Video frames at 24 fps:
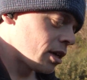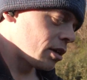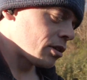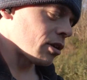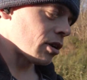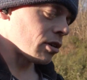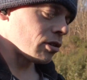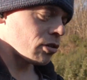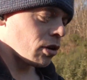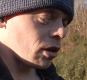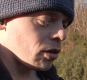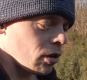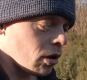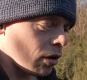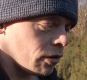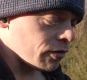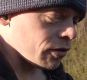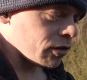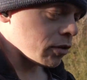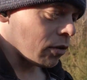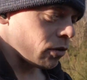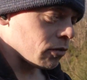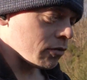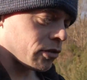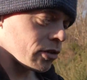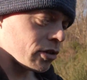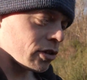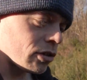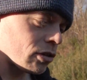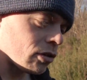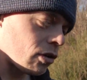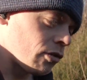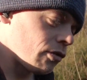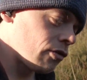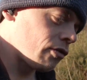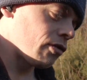Trying to do a lot of photography
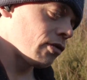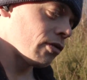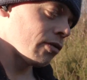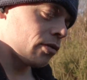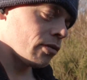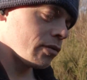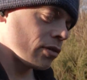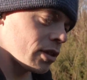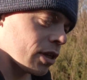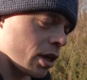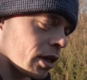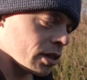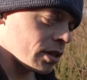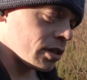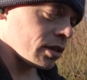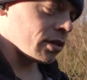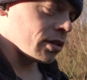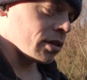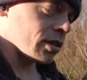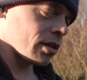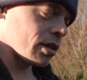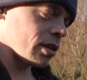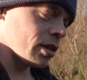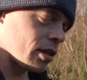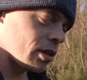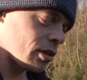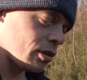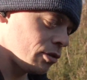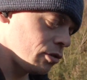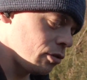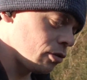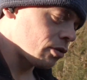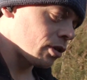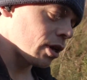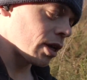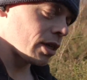stuff. Started a
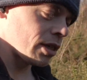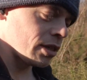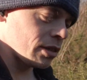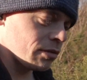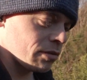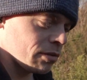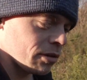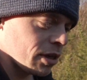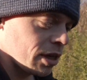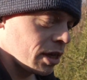new thing